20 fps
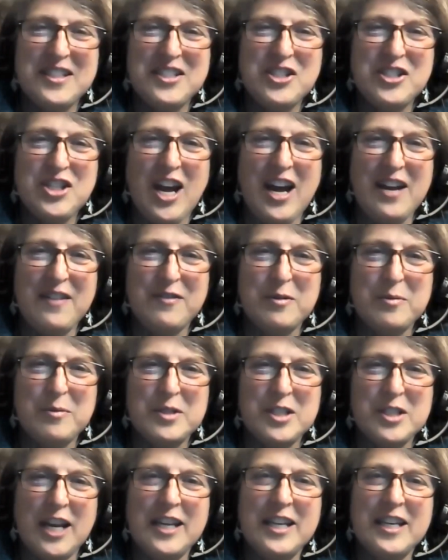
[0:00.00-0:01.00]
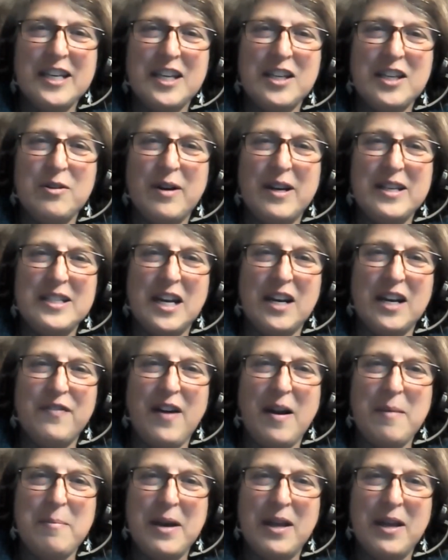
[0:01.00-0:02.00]
in the chat from Jenny. Can you
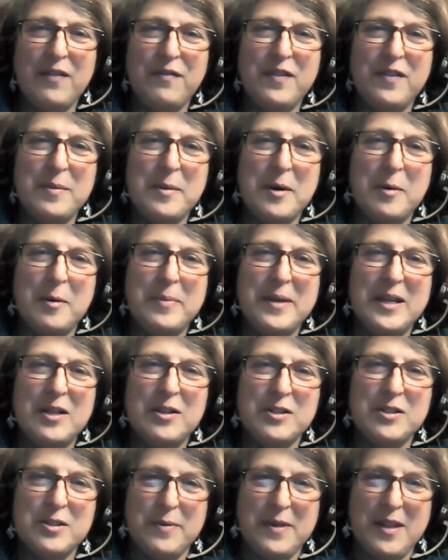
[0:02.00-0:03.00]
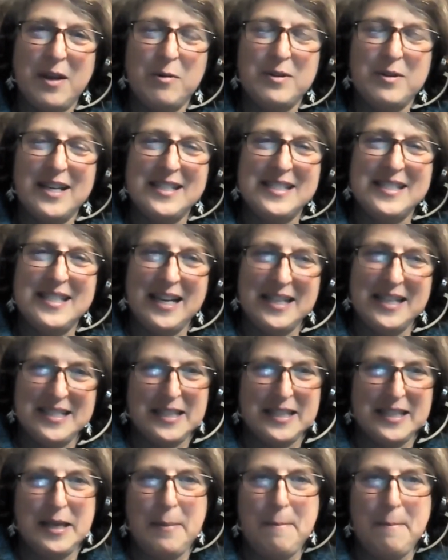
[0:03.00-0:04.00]
identify male and female beetles without
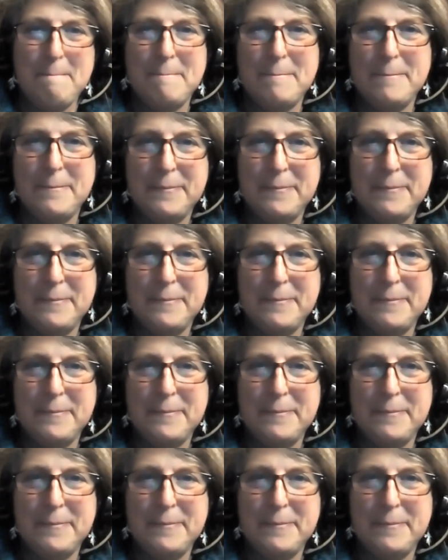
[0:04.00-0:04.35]
dissecting them?